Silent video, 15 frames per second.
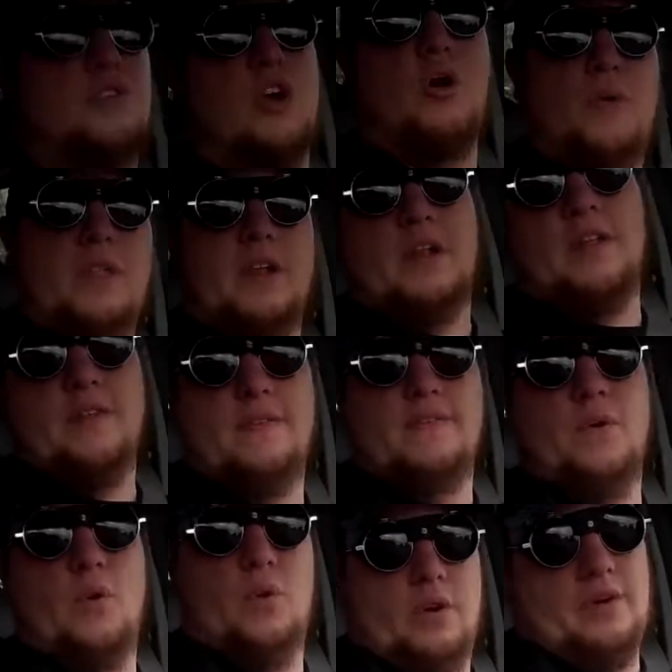go with another
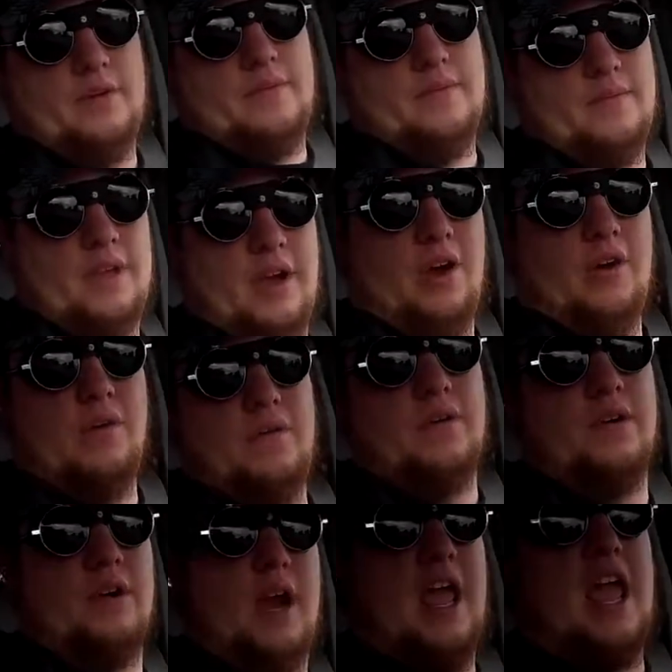Ford
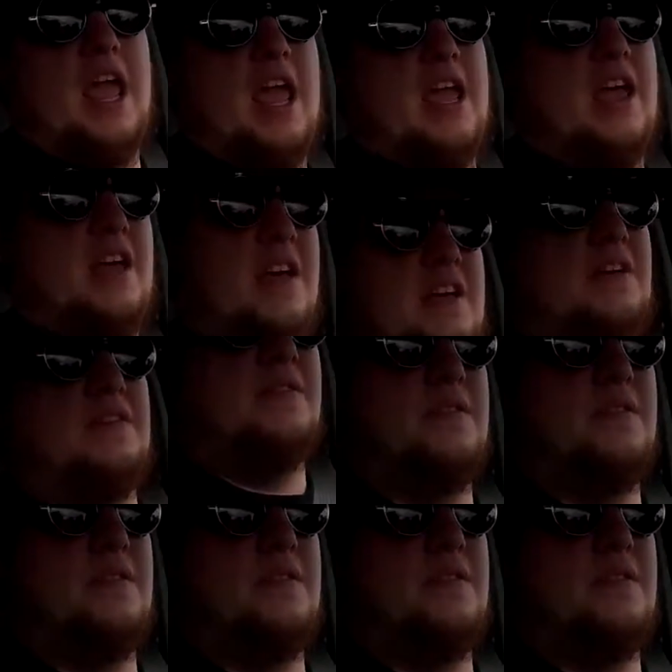over a